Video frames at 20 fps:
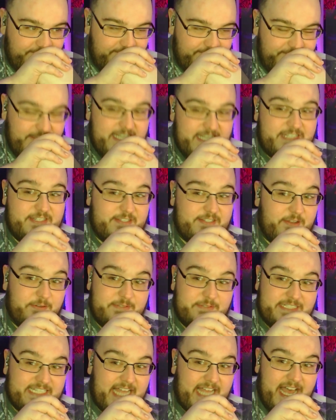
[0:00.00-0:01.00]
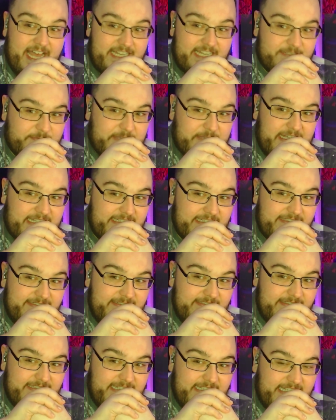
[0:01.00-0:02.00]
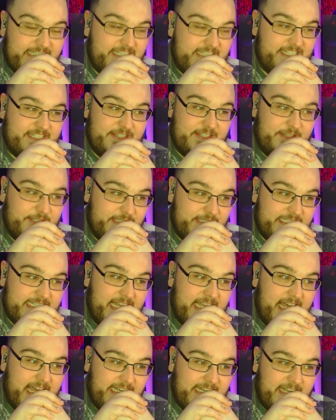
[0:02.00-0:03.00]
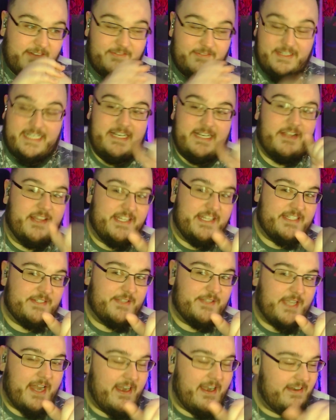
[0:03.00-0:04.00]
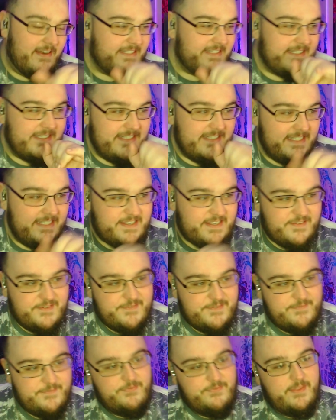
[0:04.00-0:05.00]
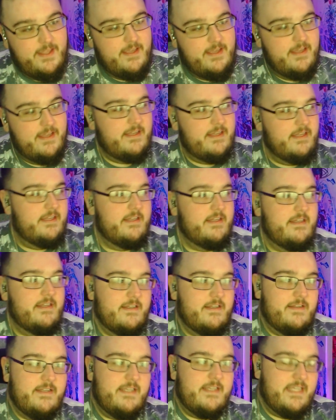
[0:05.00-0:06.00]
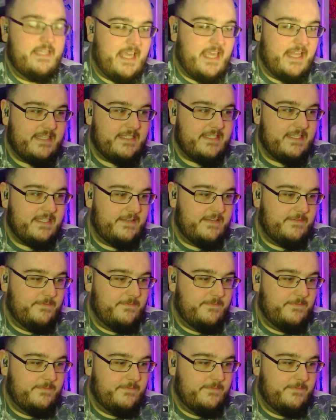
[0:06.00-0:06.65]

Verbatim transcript: it's so sad, man. It's so sad. I really like this new character. He's cool. He gets it.